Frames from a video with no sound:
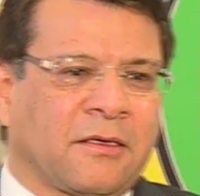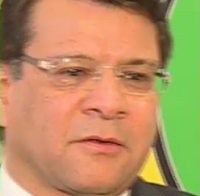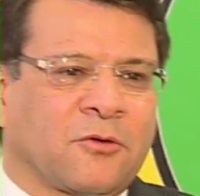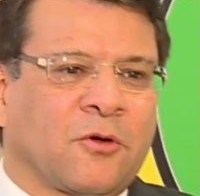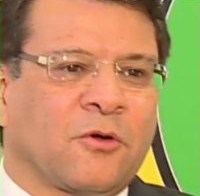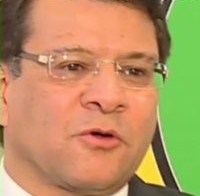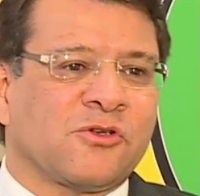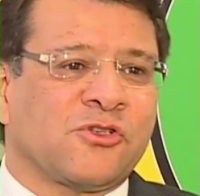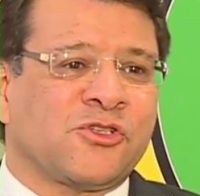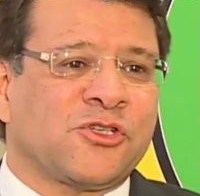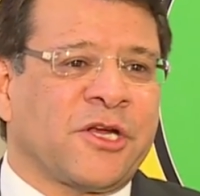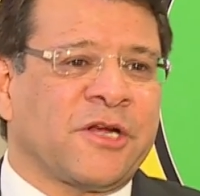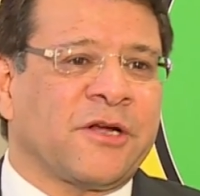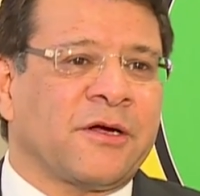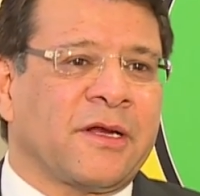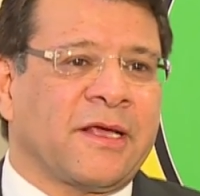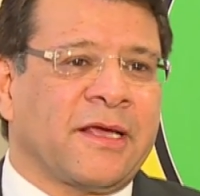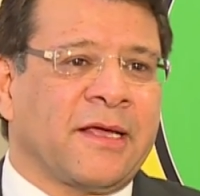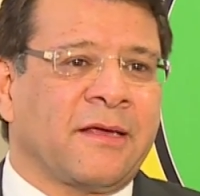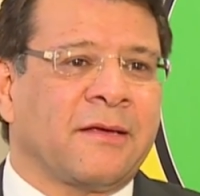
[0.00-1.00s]
don't
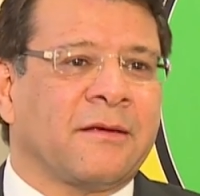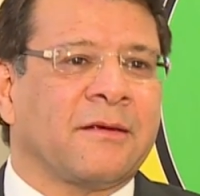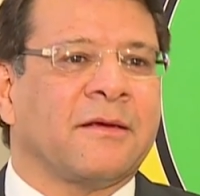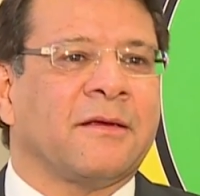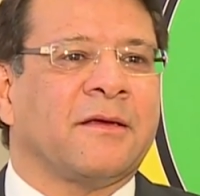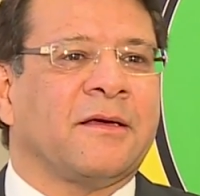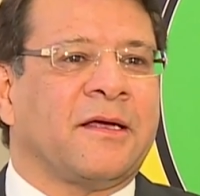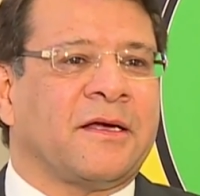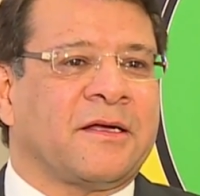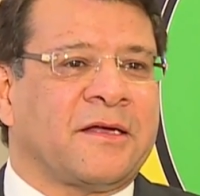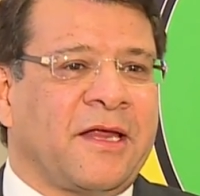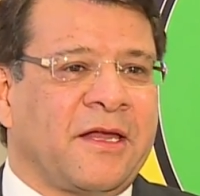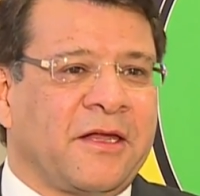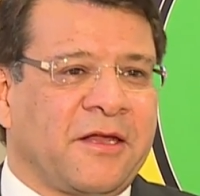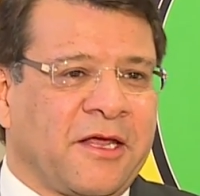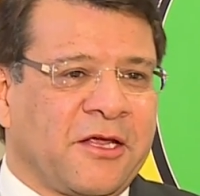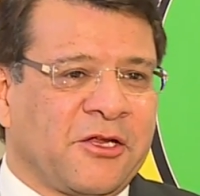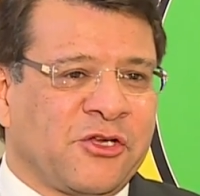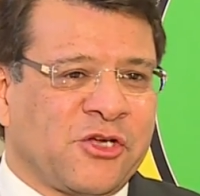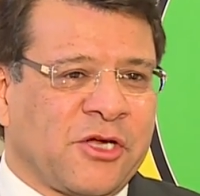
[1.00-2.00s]
generally
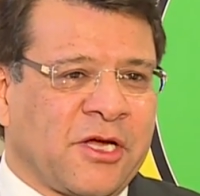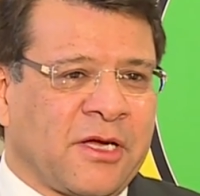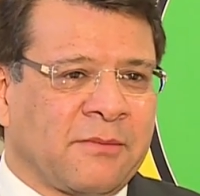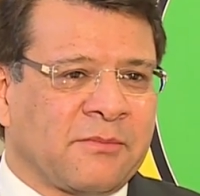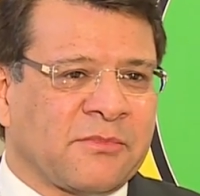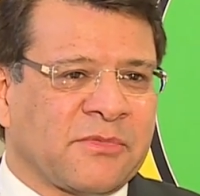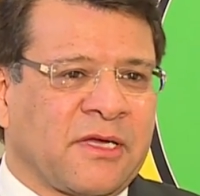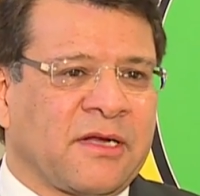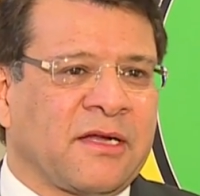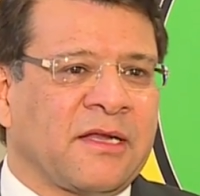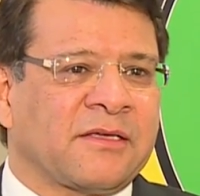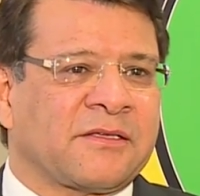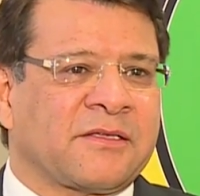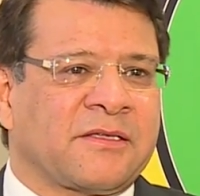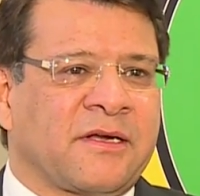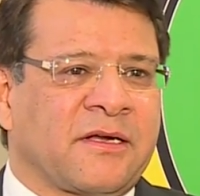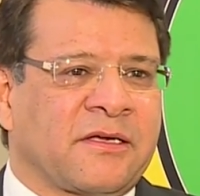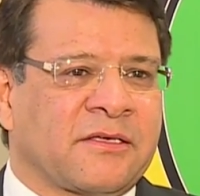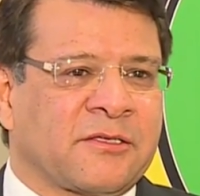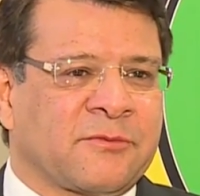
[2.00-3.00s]
attend AGMs unless
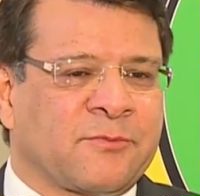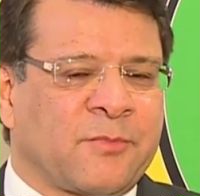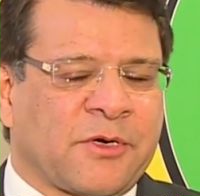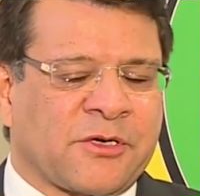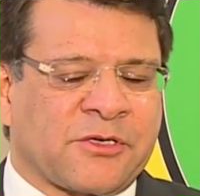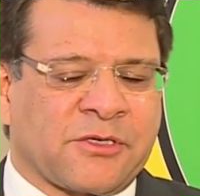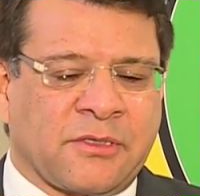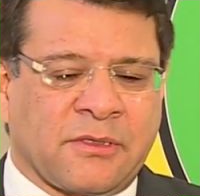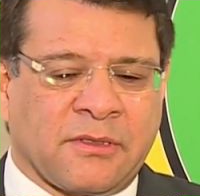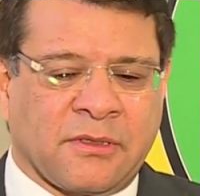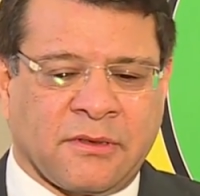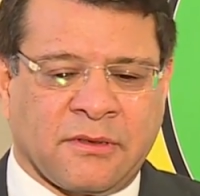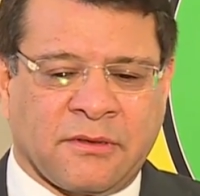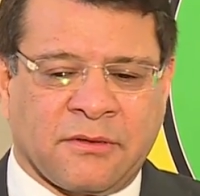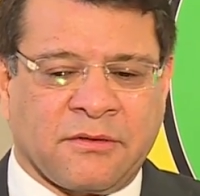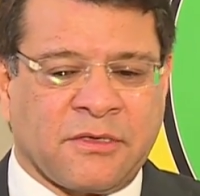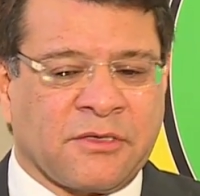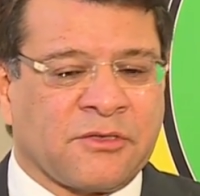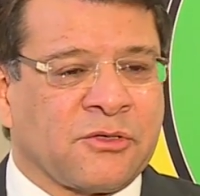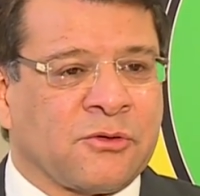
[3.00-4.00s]
there are
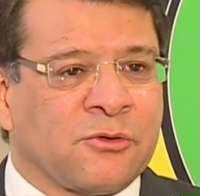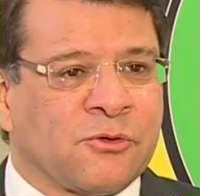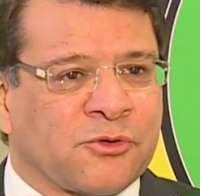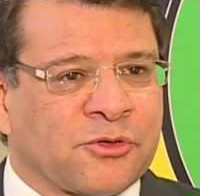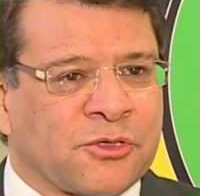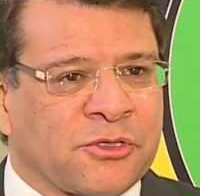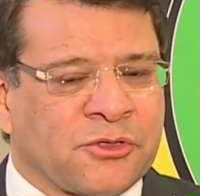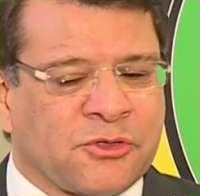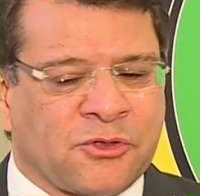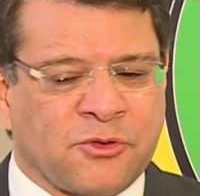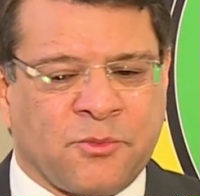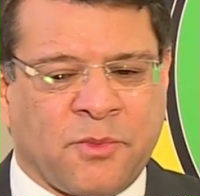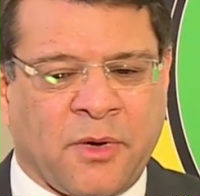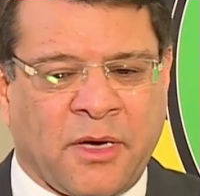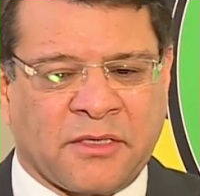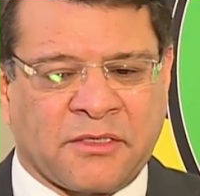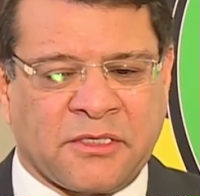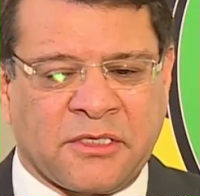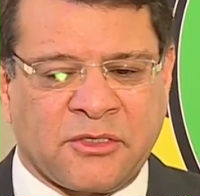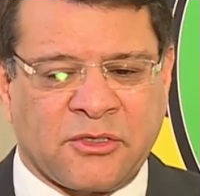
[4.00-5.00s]
special resolutions to
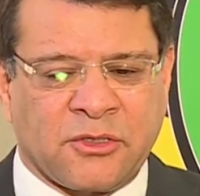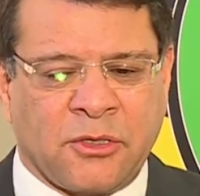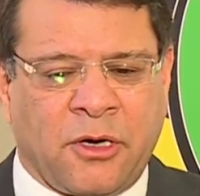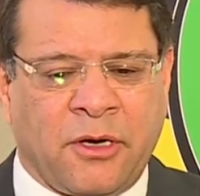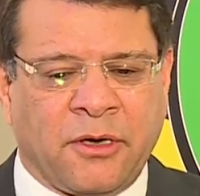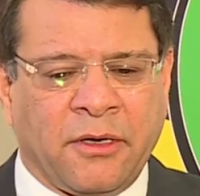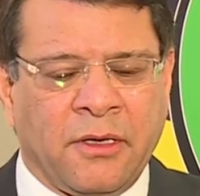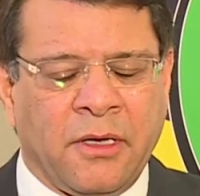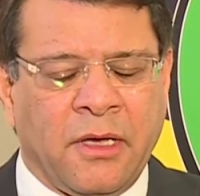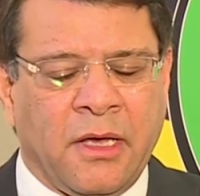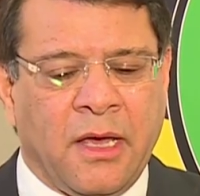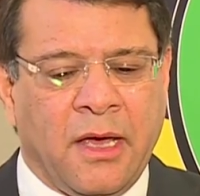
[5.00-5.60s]
pass and so on.